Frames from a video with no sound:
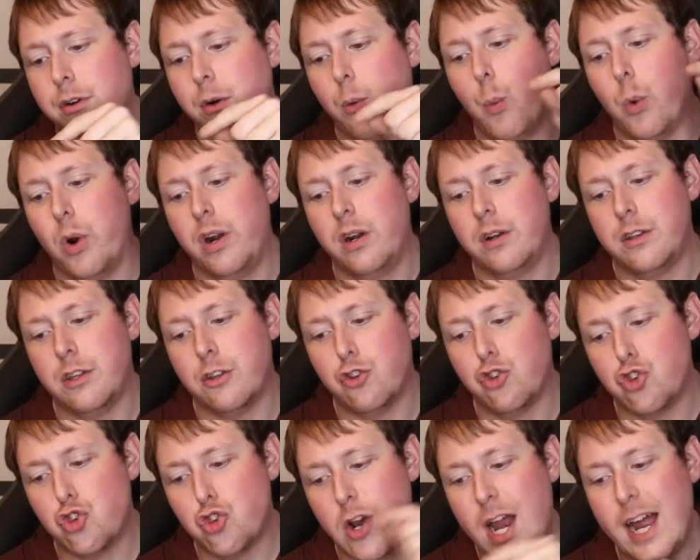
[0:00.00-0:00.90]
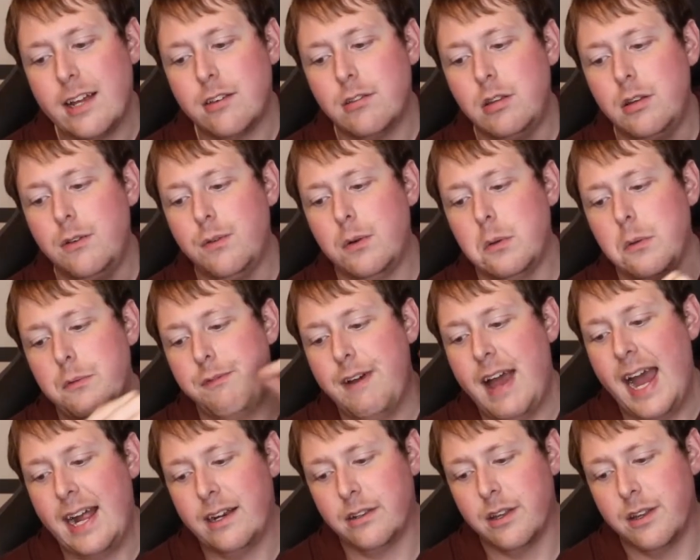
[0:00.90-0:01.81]
where it distracts you from the
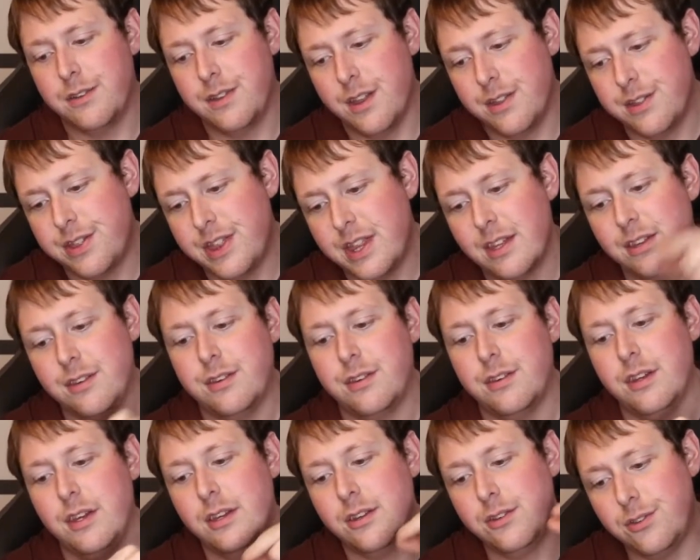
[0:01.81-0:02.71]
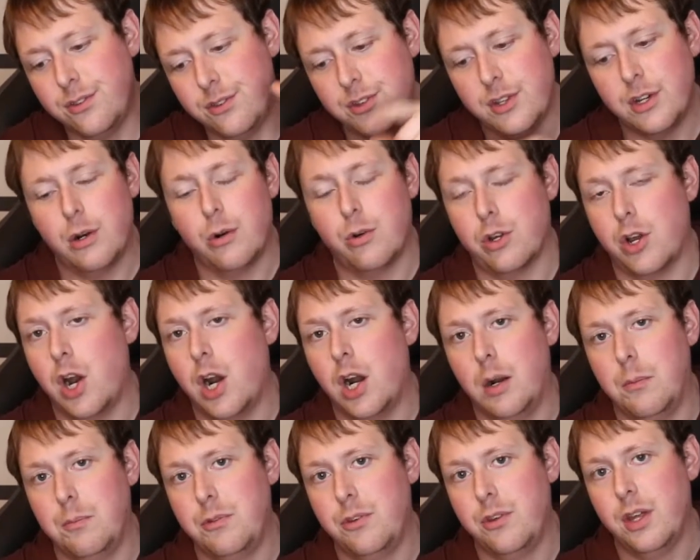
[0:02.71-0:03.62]
fact that this is zero
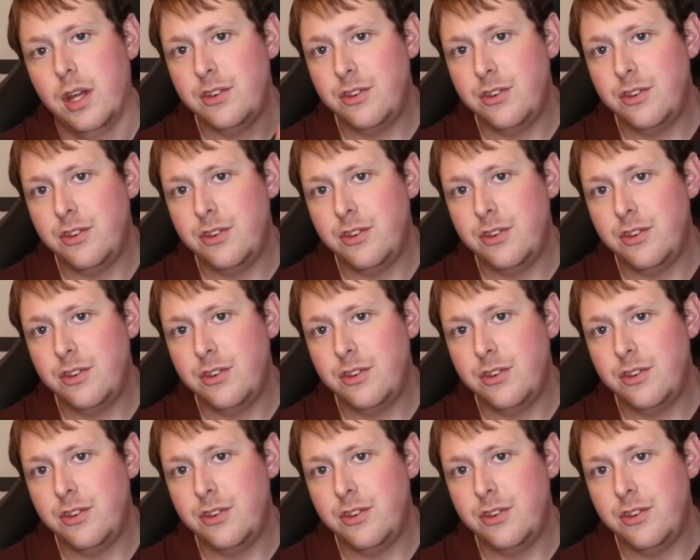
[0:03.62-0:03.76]
carbs.